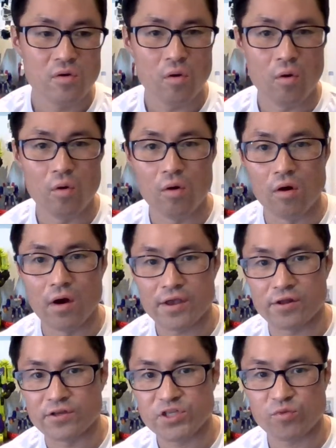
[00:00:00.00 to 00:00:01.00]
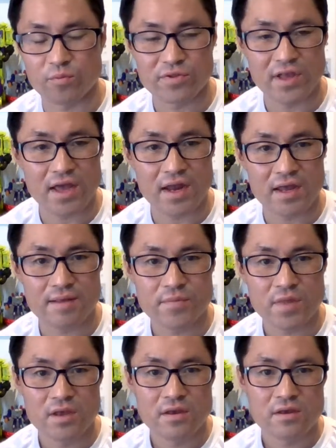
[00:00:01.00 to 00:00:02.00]
or sprint planning.
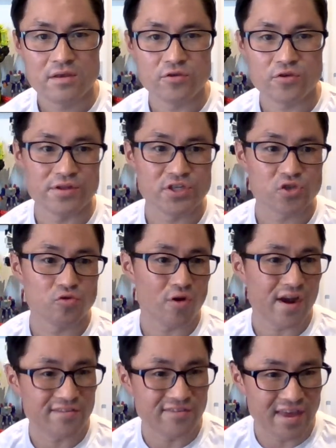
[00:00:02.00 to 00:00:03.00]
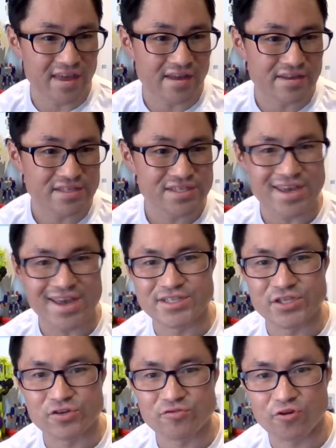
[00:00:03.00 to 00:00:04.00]
You can score ideas
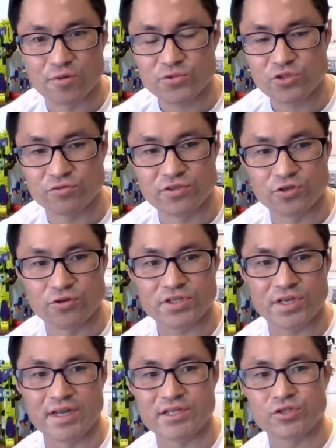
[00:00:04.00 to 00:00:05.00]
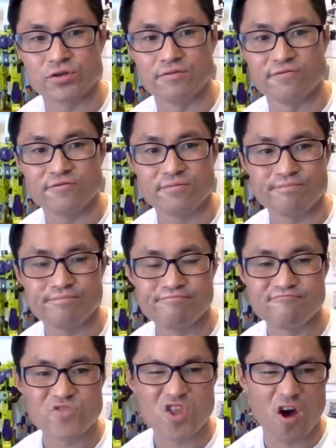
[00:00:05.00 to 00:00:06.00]
as a group to reduce any sort of
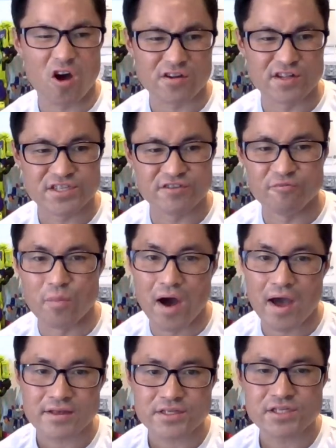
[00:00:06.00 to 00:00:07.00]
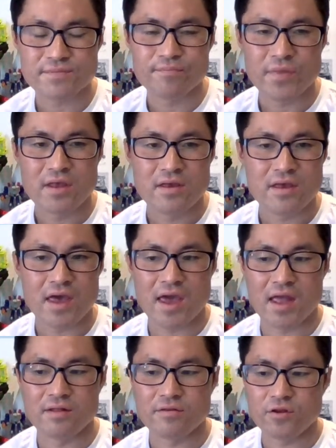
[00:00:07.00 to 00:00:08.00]
cognitive bias,
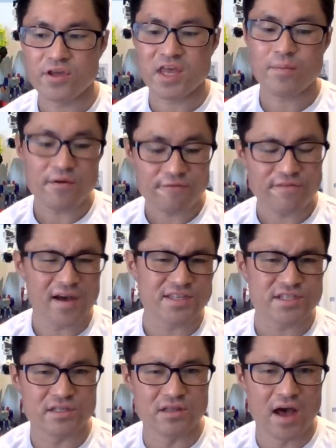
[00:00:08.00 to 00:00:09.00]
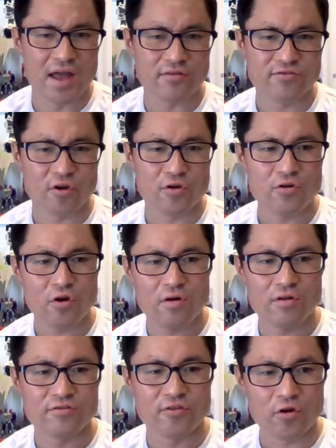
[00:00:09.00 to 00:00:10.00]
and keep it fast and light. Don't
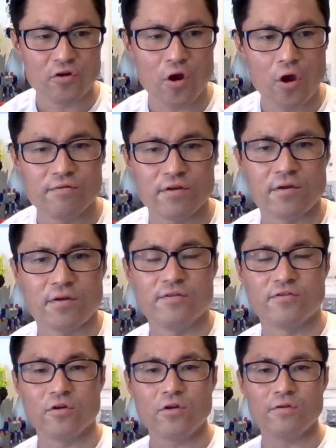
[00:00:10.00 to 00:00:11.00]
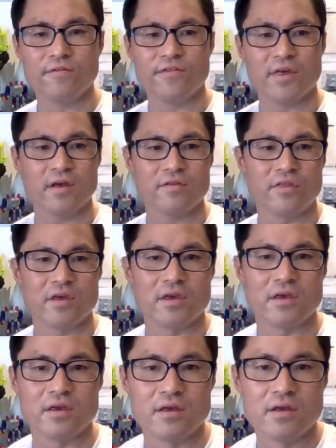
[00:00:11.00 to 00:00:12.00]
overthink
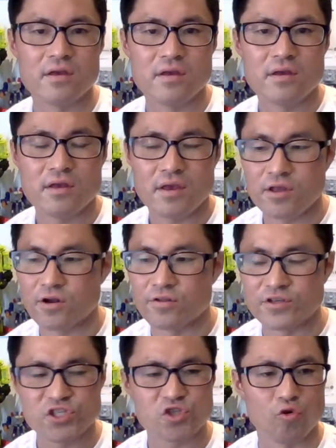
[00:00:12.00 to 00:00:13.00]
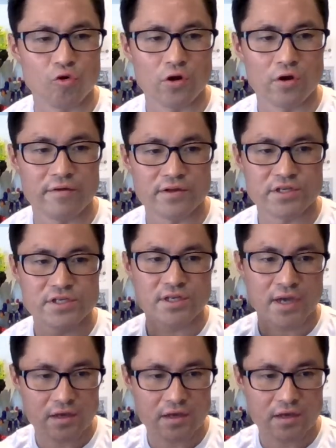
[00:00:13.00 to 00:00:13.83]
the the scoring of it. Just